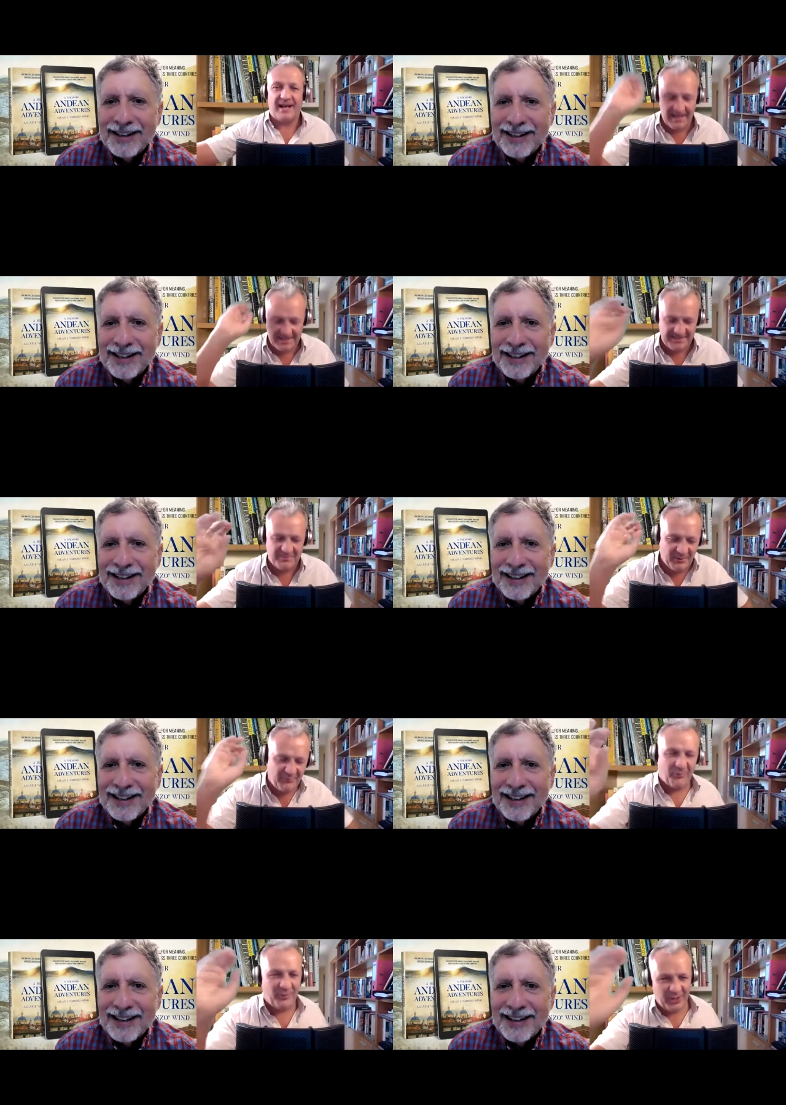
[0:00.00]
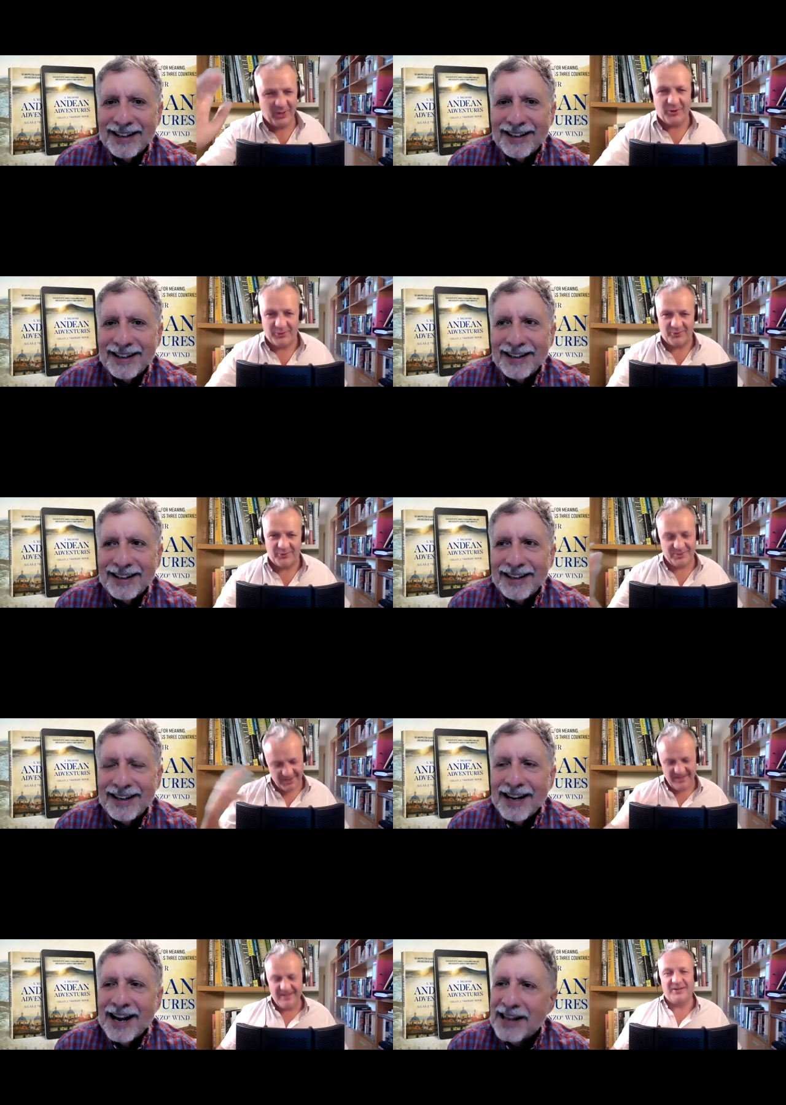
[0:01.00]
Speaker 1: has to be from the author
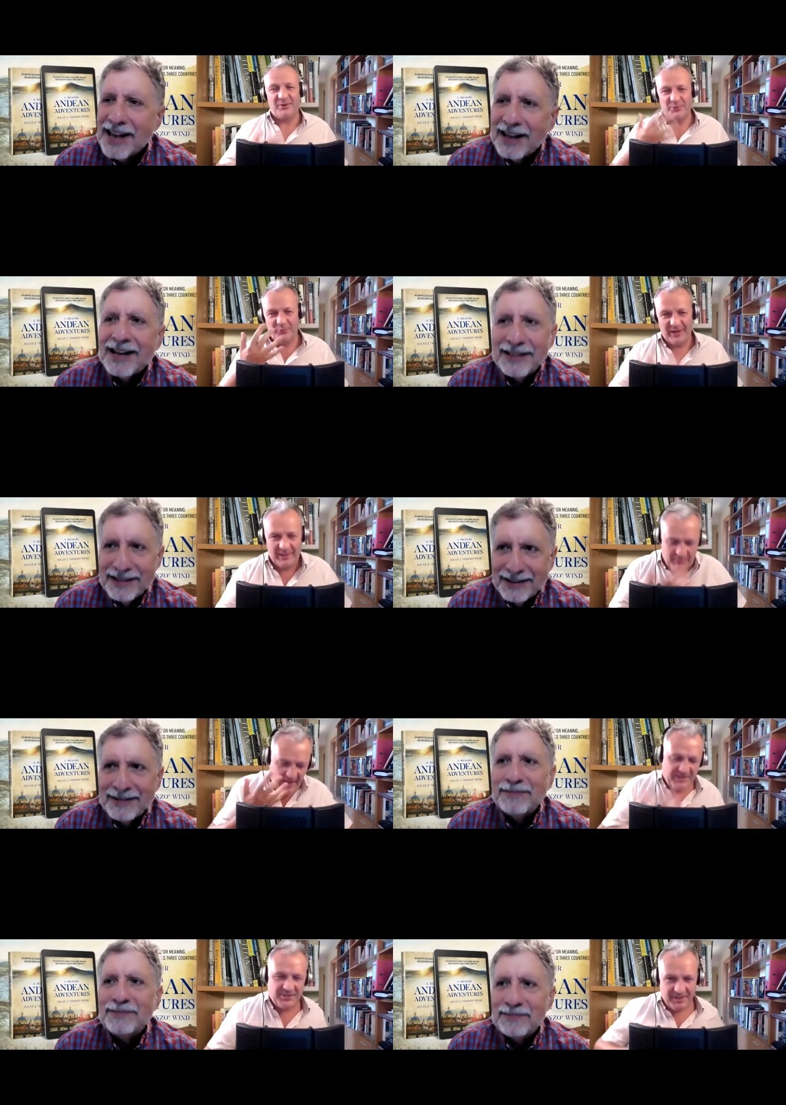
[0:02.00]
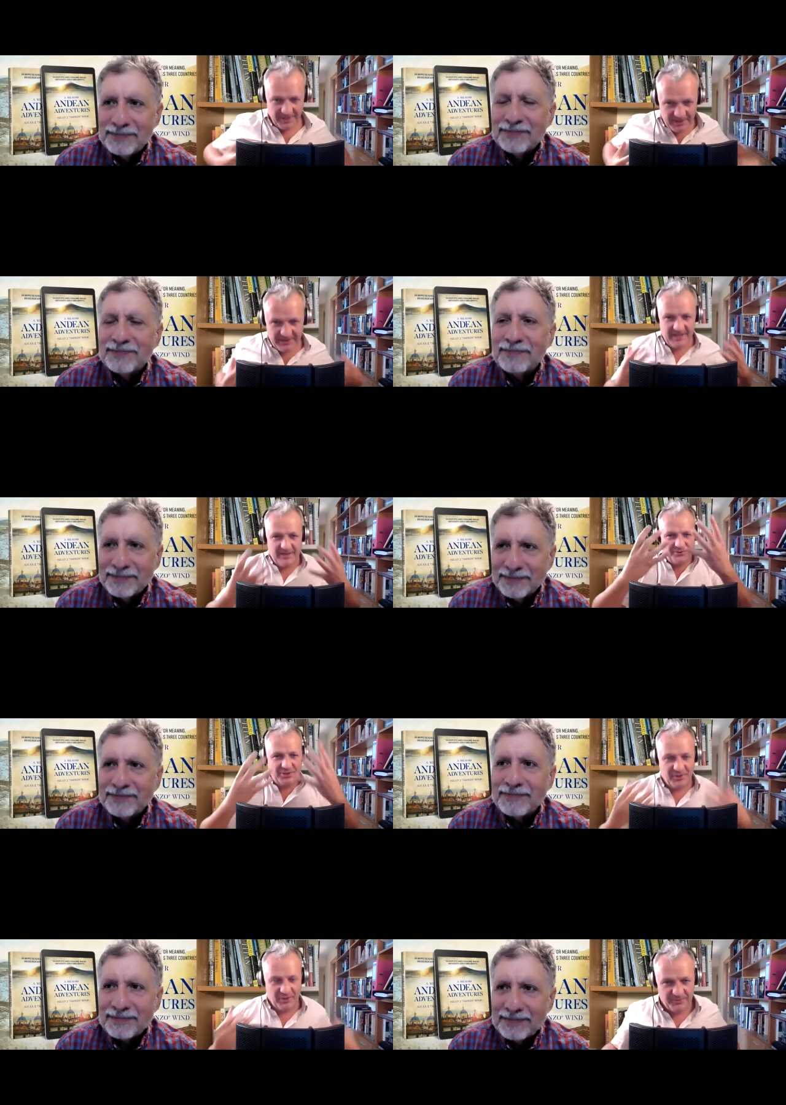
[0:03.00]
because you know you feel the passion and it, the
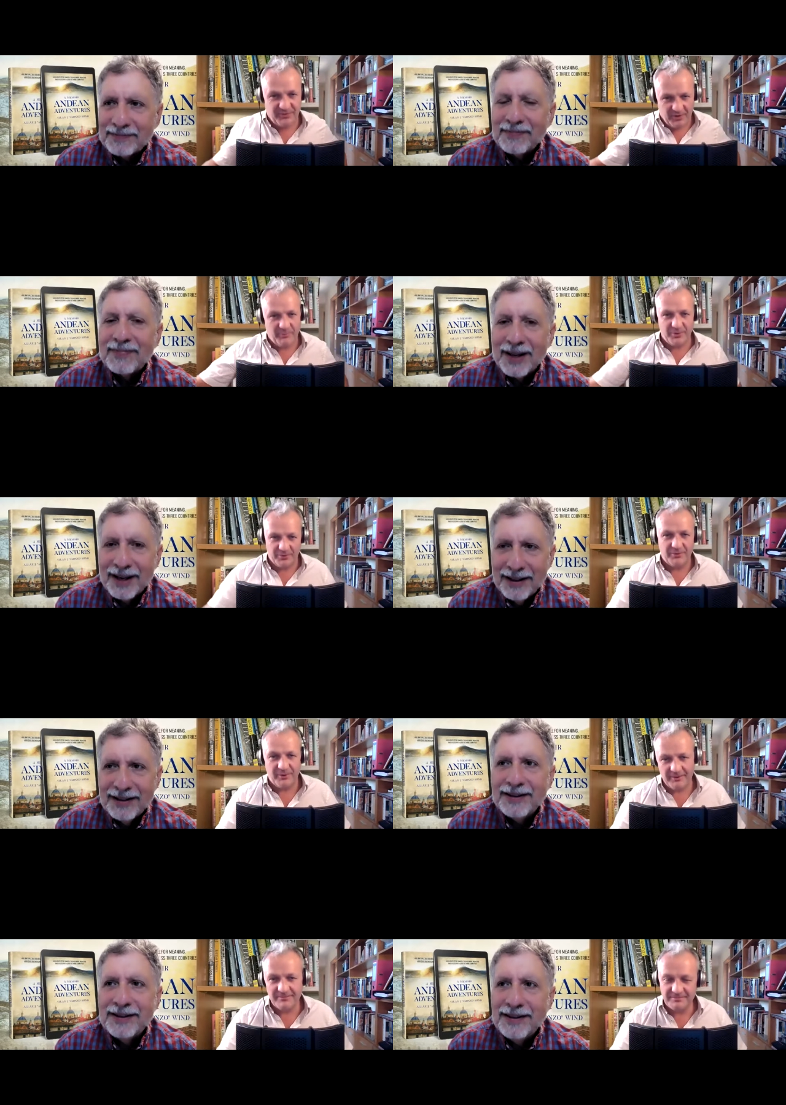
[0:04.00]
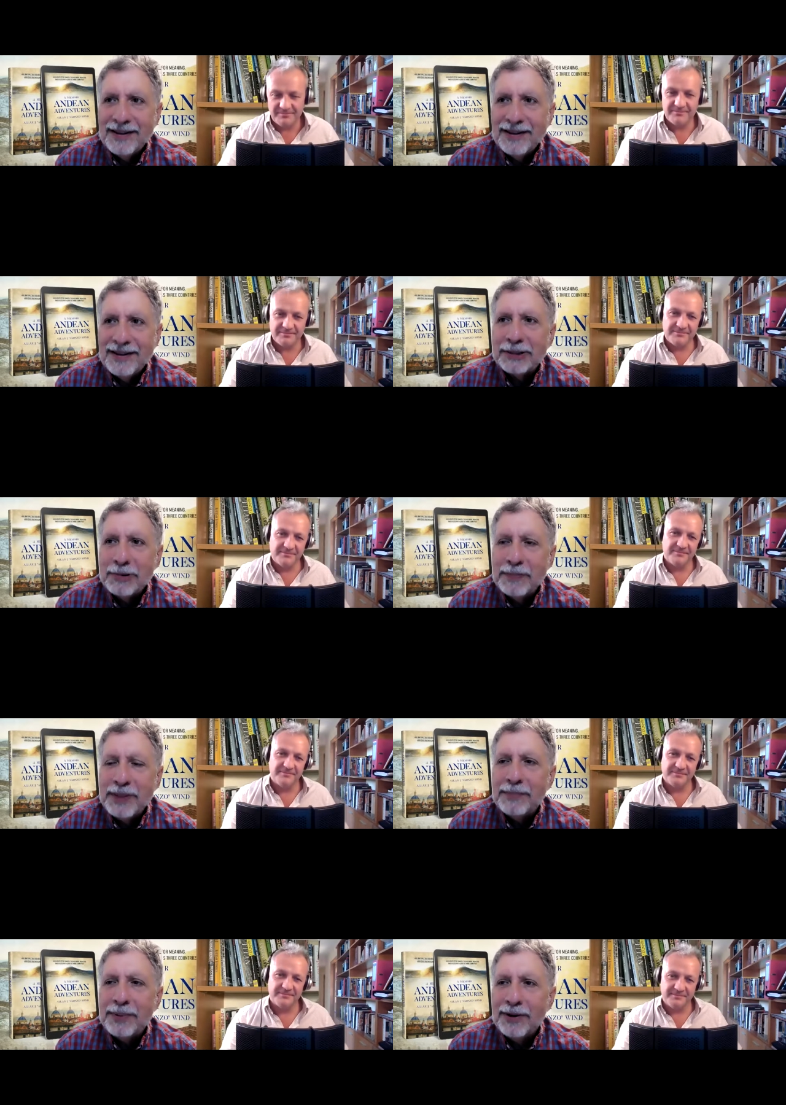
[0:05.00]
energy comes from you. you know.
Speaker 2: That's
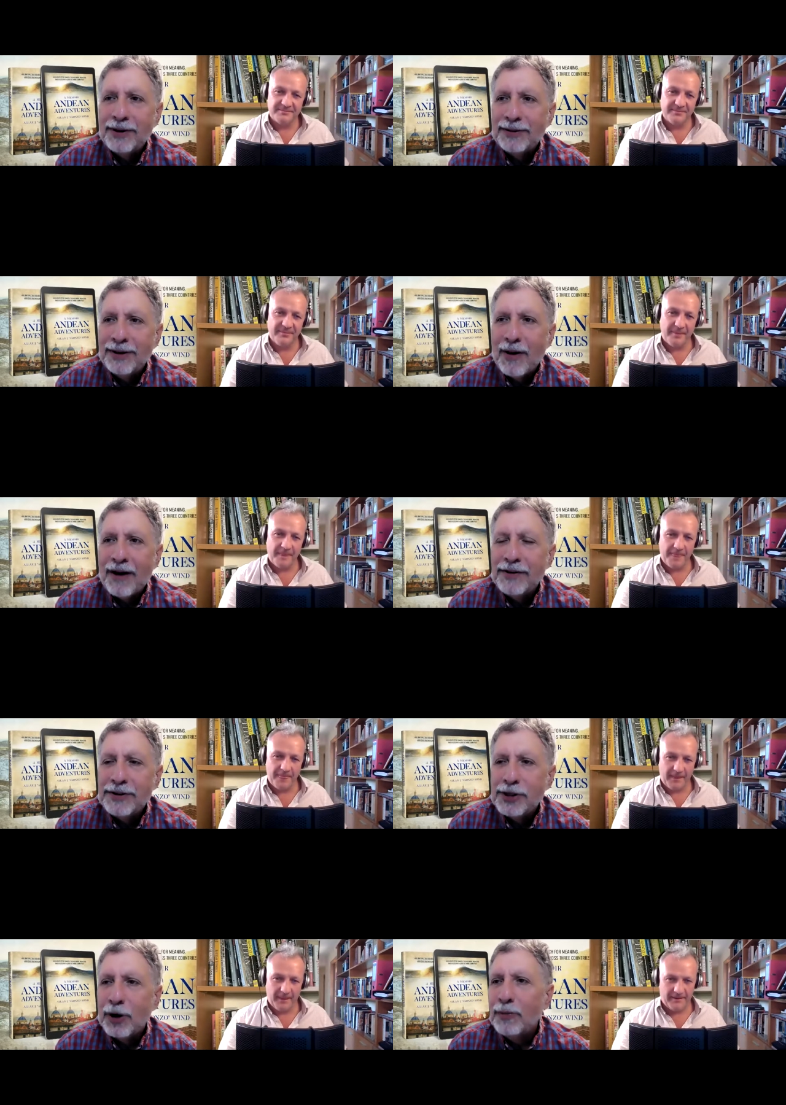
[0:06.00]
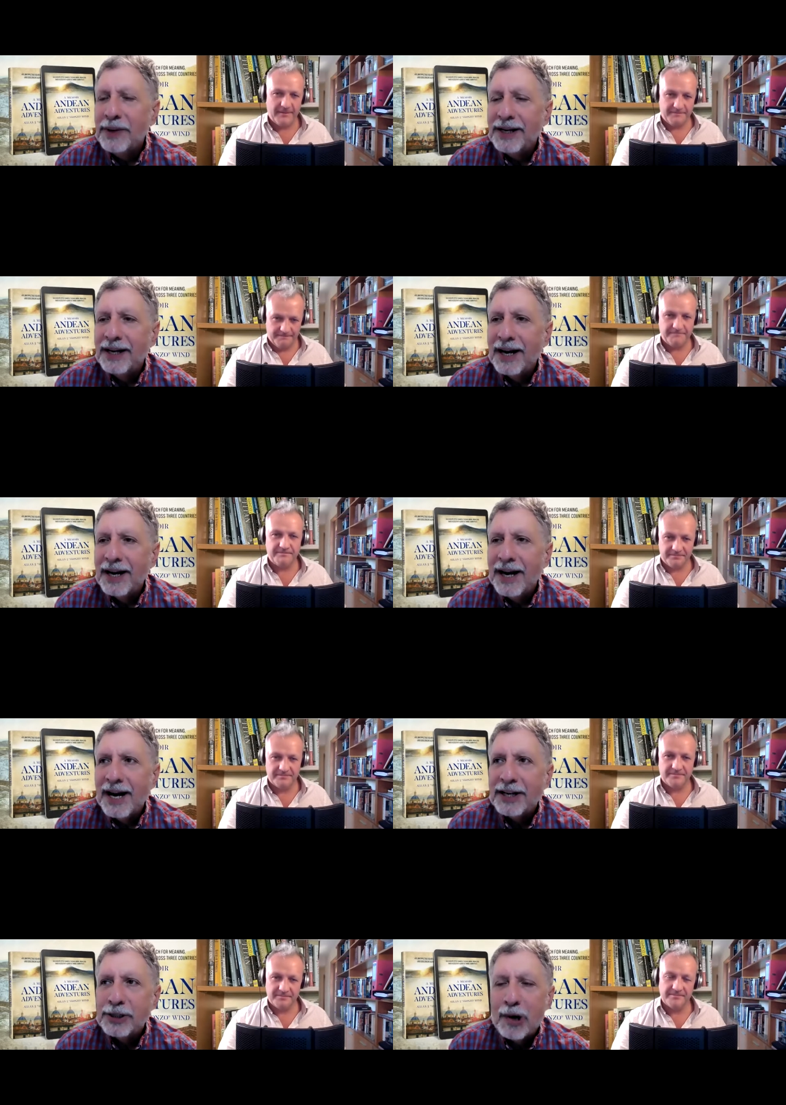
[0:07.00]
what people often told me, and I, and
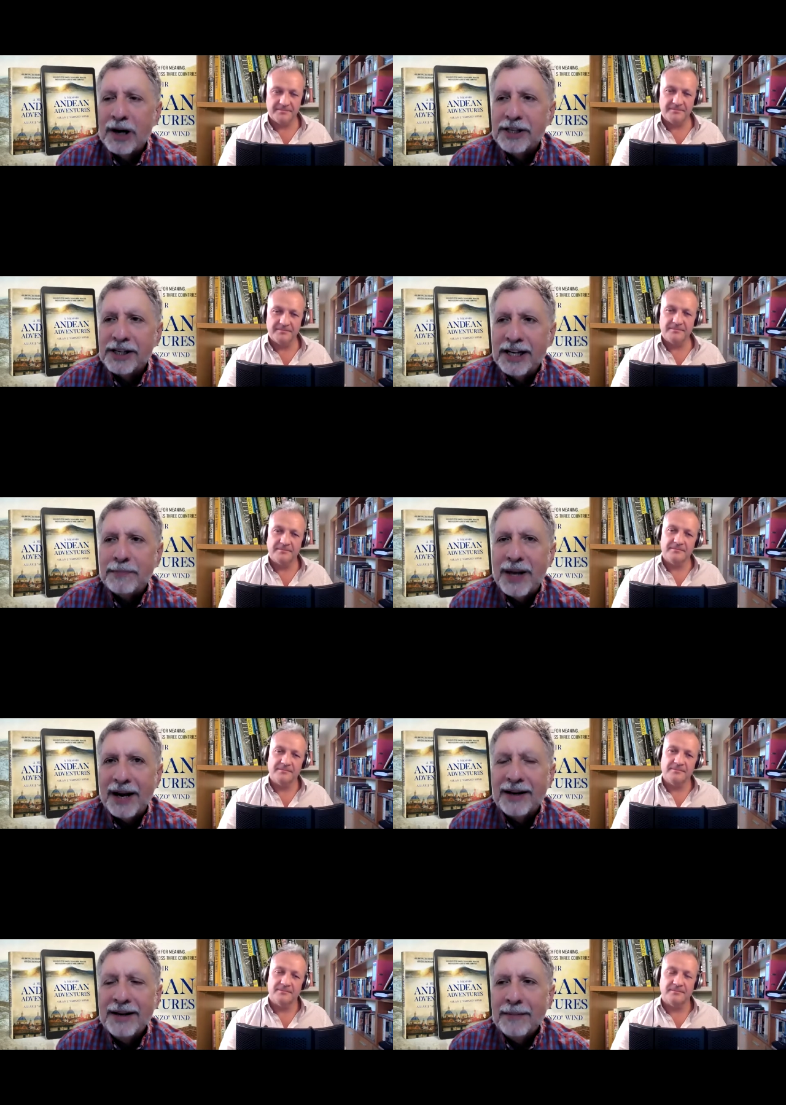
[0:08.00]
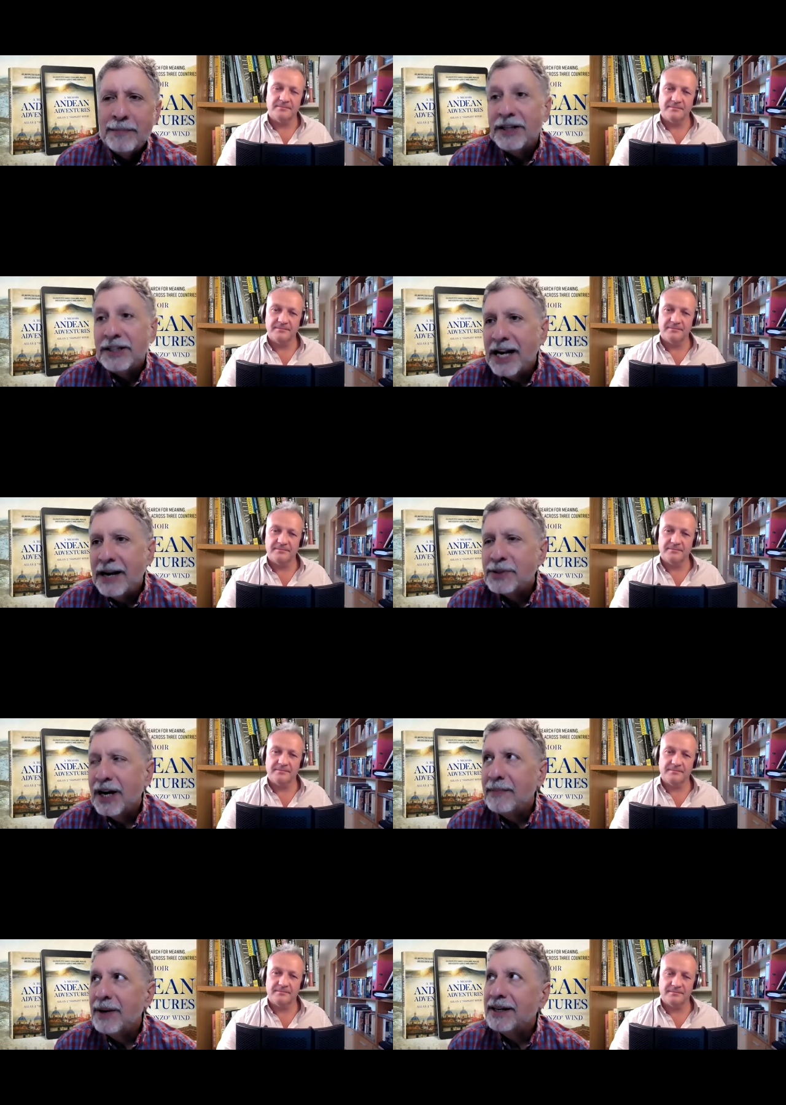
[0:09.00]
I tried to keep that. But at the same
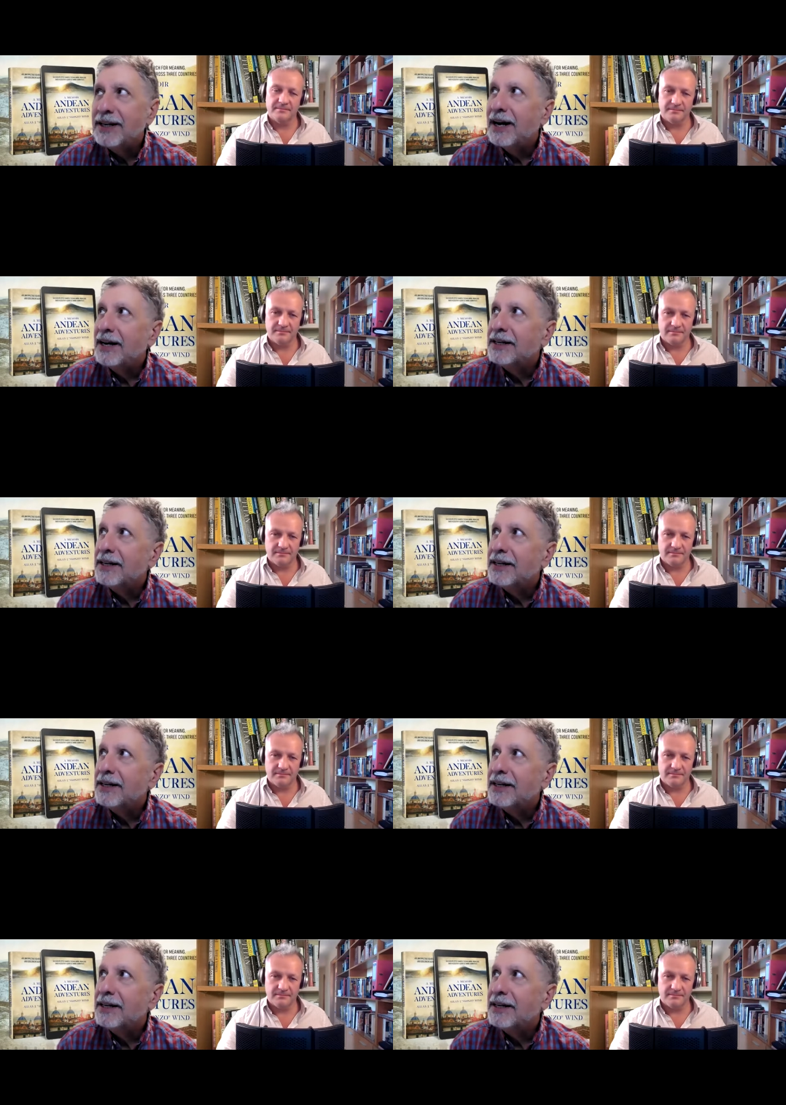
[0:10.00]
time, I, I